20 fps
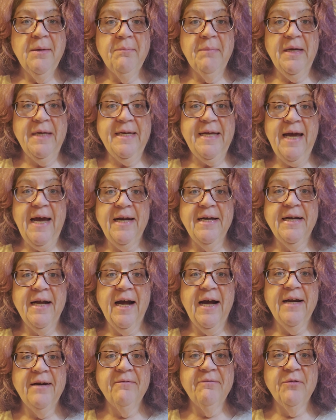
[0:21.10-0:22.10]
My dad
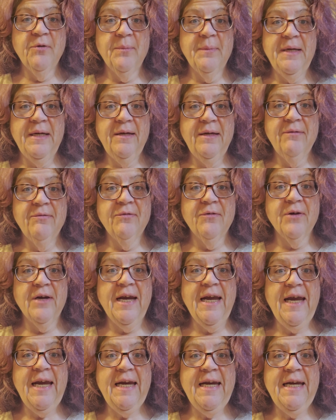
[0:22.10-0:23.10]
got it for me
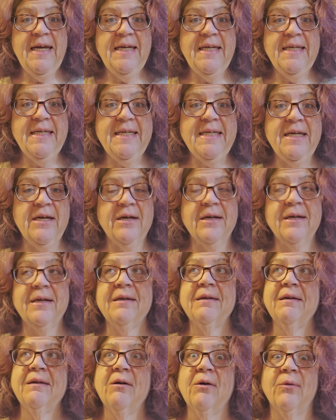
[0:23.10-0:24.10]
for $10.
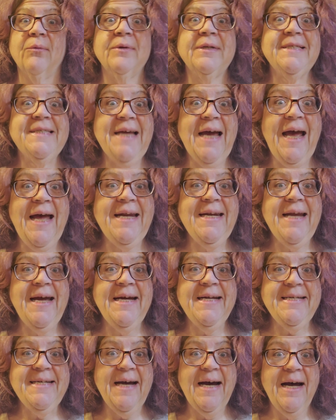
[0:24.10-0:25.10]

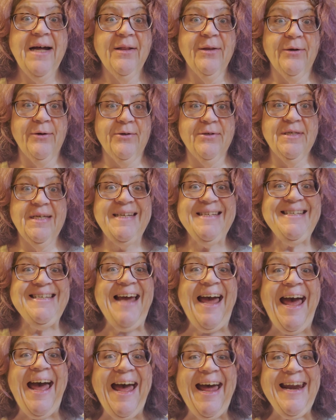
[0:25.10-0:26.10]

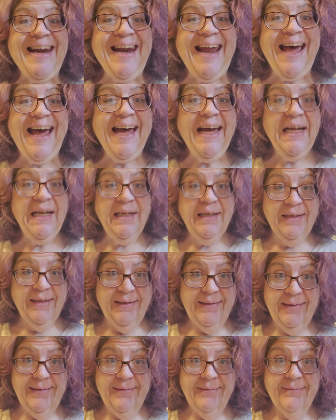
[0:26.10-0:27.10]

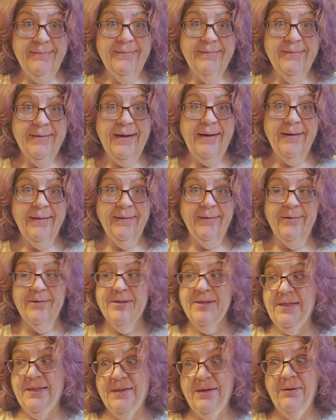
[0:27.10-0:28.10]

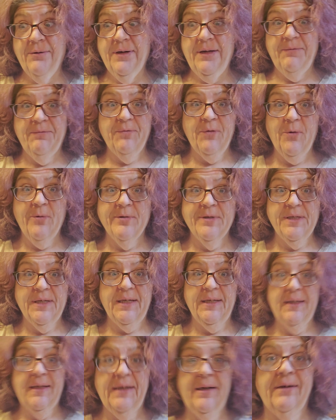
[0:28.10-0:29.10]
$10. It's already
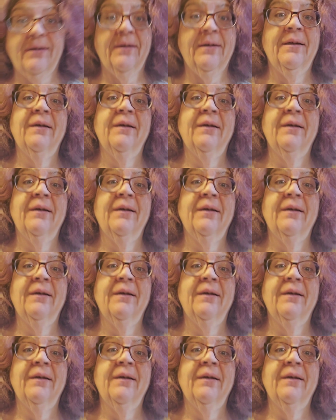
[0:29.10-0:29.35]
frozen in there.